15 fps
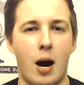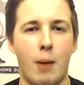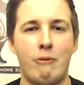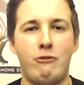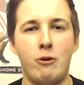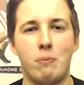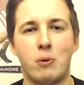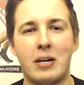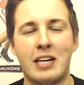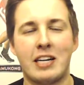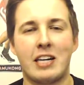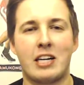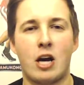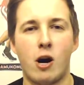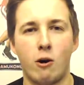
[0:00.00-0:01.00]
If you bring in
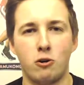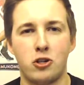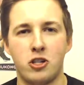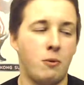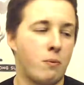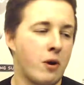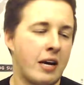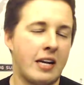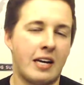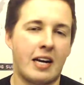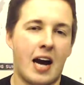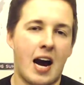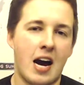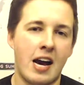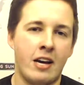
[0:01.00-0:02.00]
a coach, bring in a
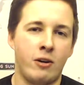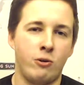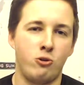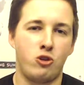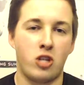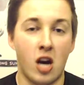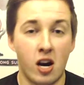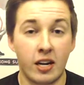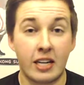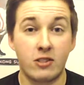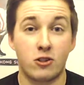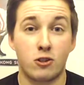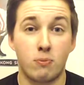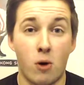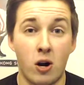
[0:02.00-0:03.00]
guy who's young and
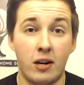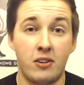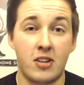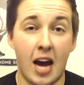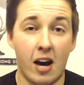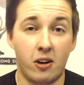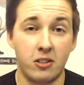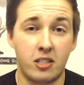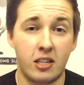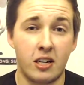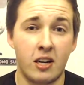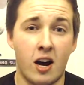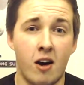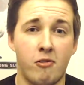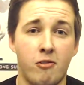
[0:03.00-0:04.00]
smart and talented
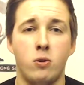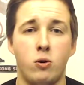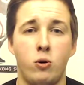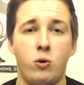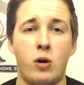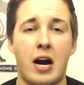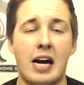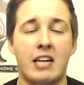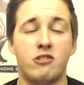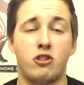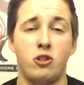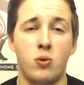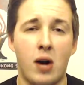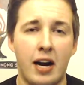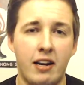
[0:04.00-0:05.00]
enough, who has
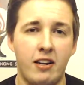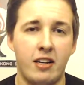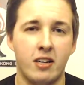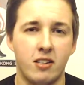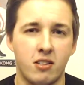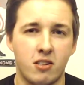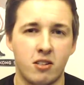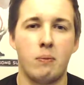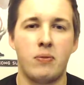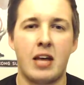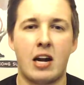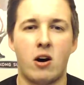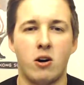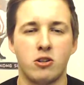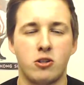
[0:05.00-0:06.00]
new ideas, that
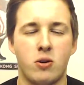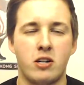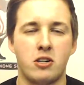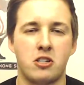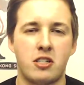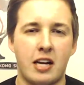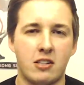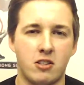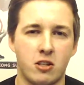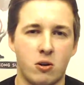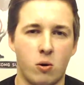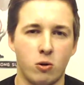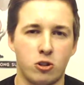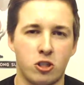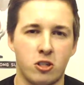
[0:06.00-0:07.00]
also understands the
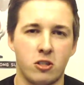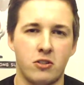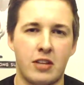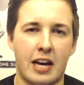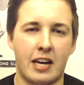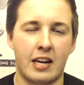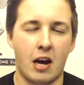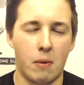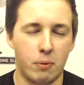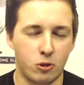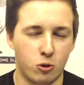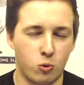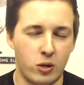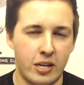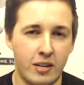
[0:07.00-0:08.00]
culture, that could help
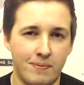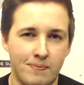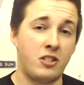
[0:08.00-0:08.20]
us win.